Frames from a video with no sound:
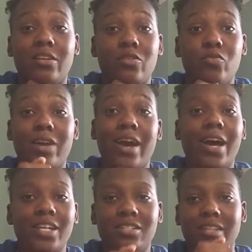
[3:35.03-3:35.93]
you
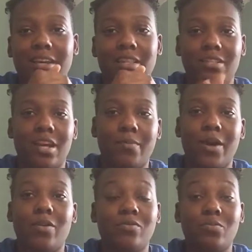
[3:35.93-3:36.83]
guys taking the time
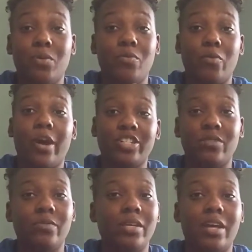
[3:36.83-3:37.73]
out, people
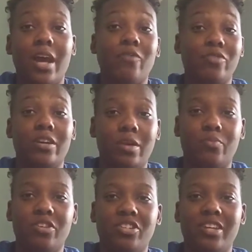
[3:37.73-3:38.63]
watching me, I really
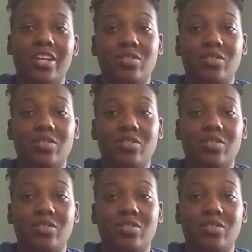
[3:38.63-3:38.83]
appreciate it.